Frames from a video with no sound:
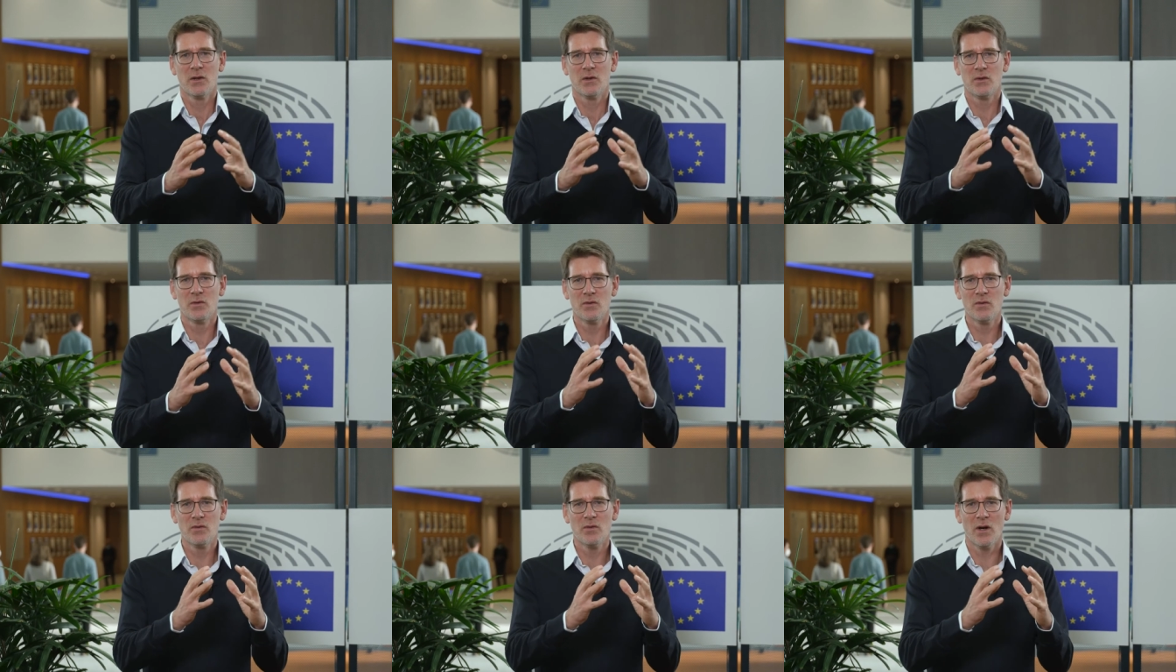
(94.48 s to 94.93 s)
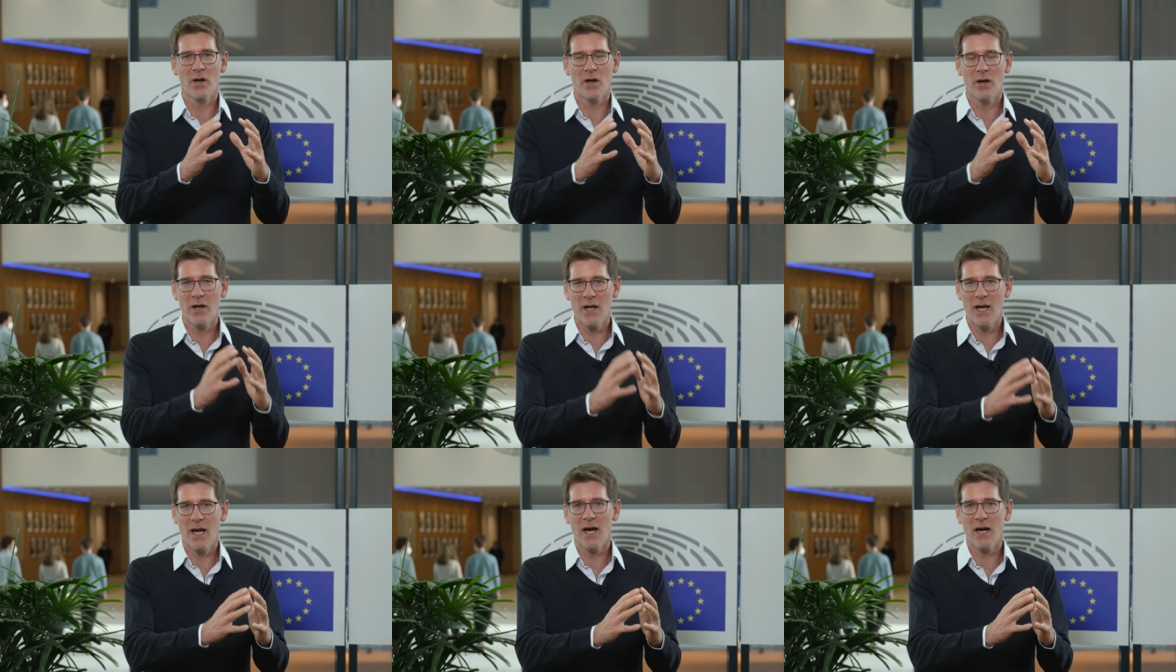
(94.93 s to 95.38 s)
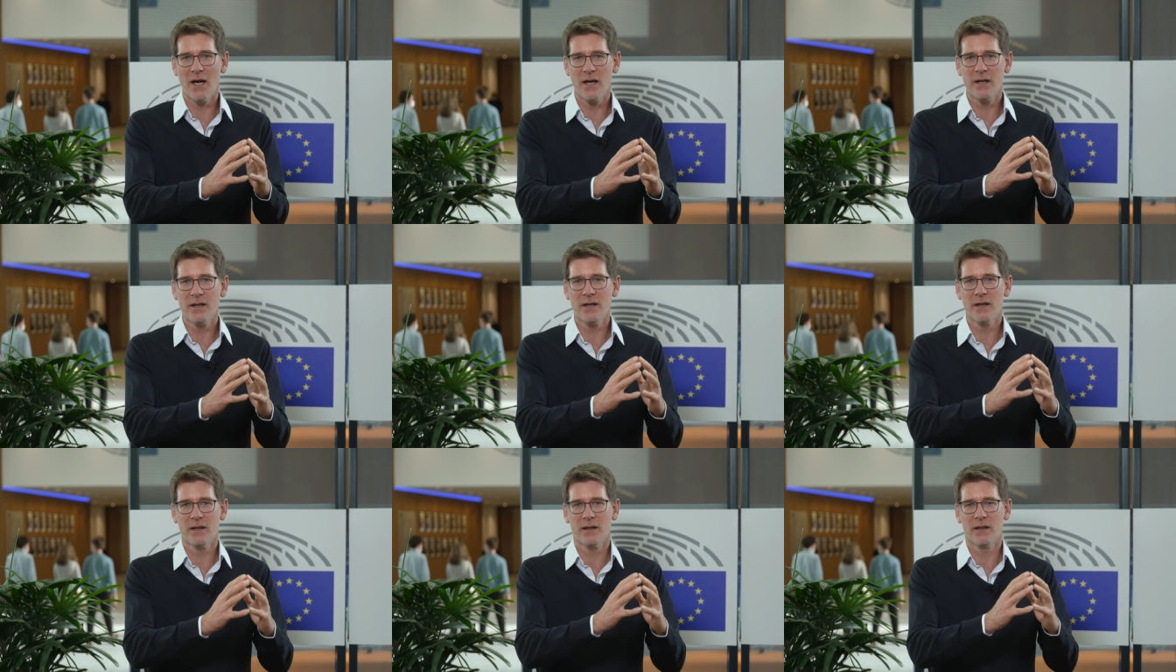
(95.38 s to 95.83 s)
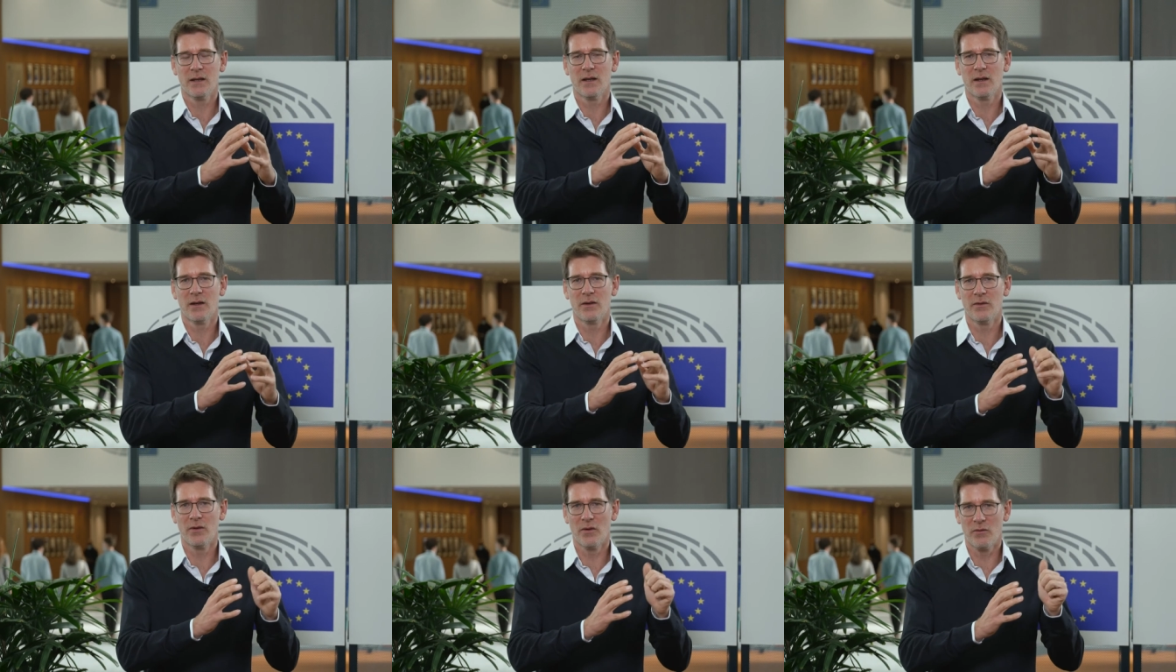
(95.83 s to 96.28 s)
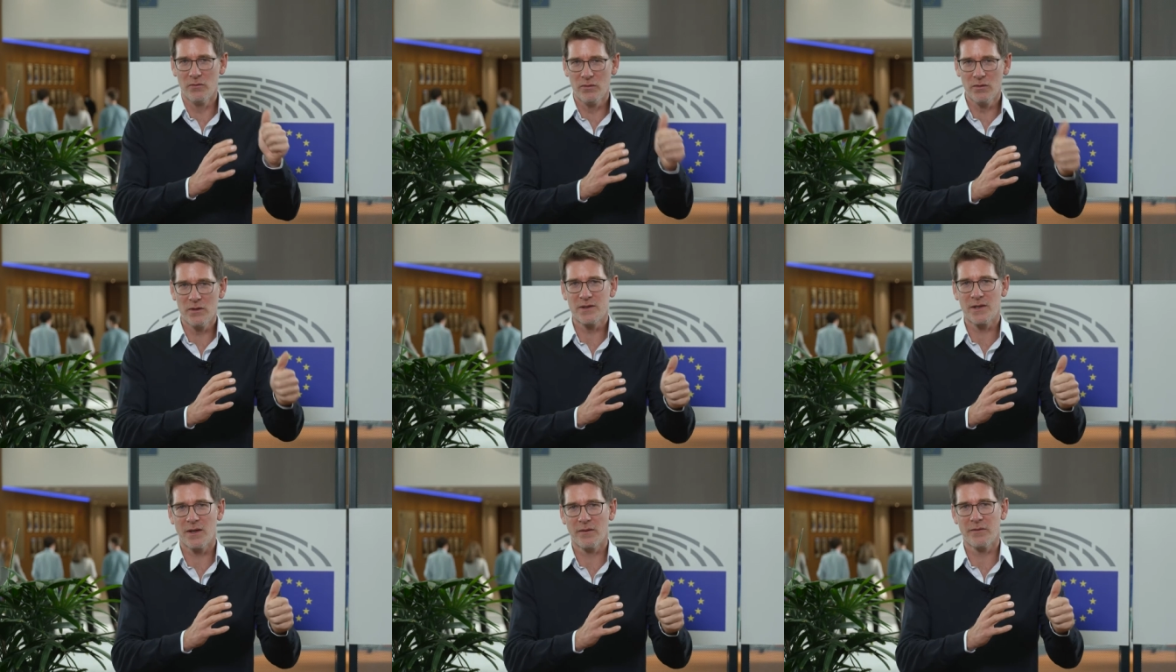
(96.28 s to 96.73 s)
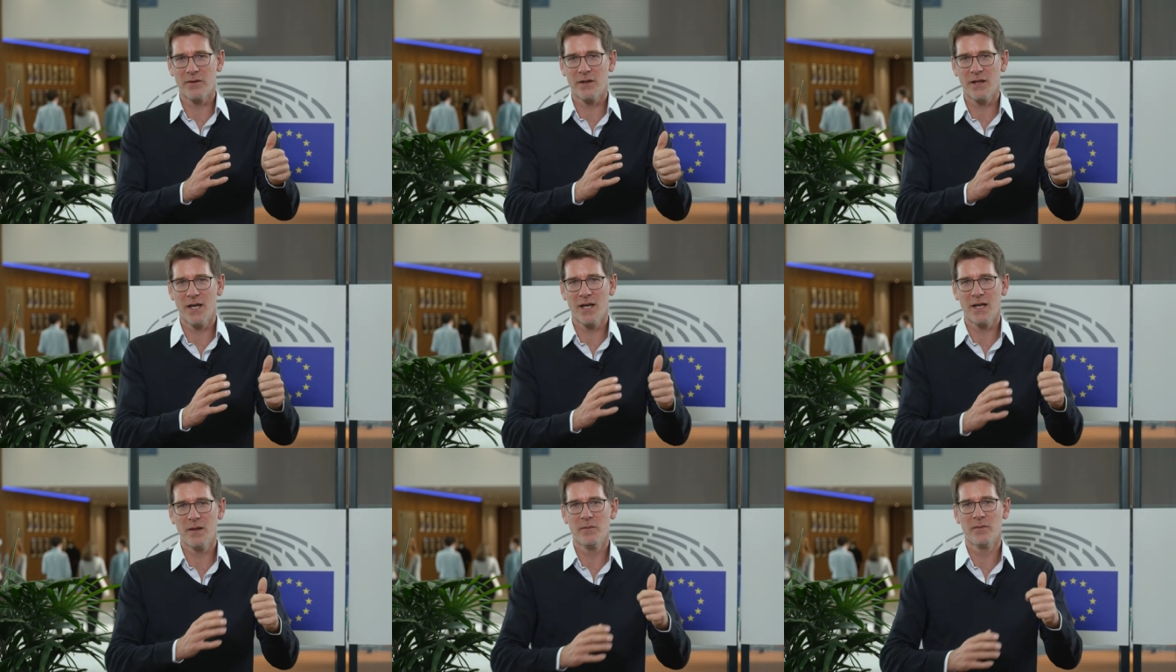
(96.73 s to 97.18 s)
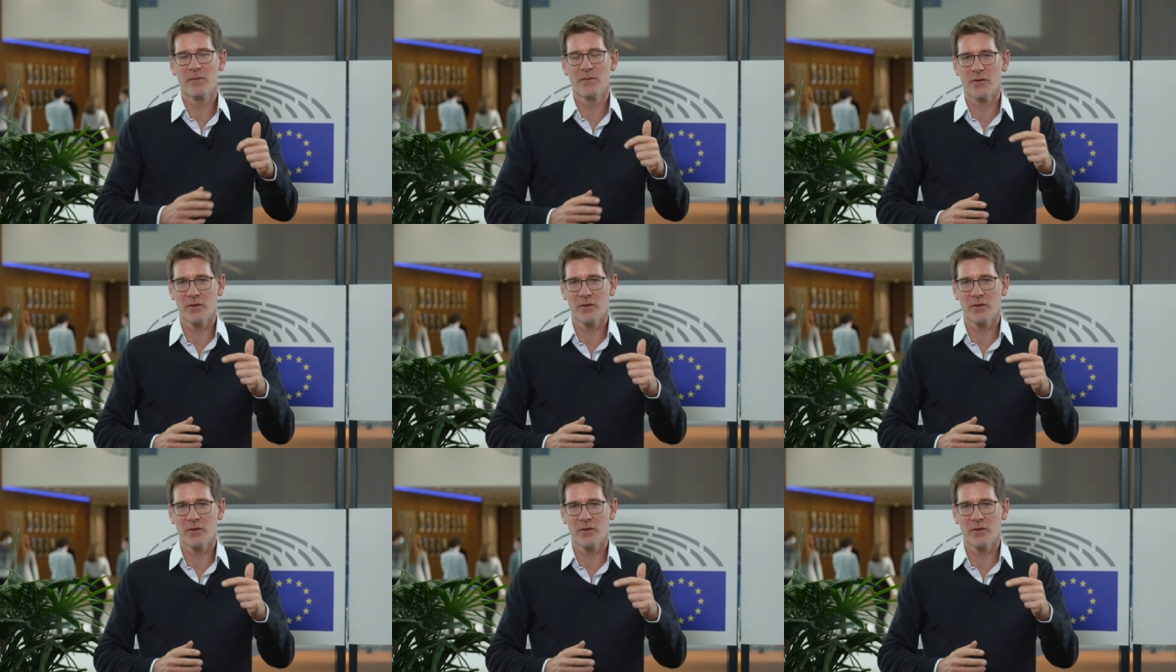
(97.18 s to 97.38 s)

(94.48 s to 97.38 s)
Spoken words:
to align the rules of the game,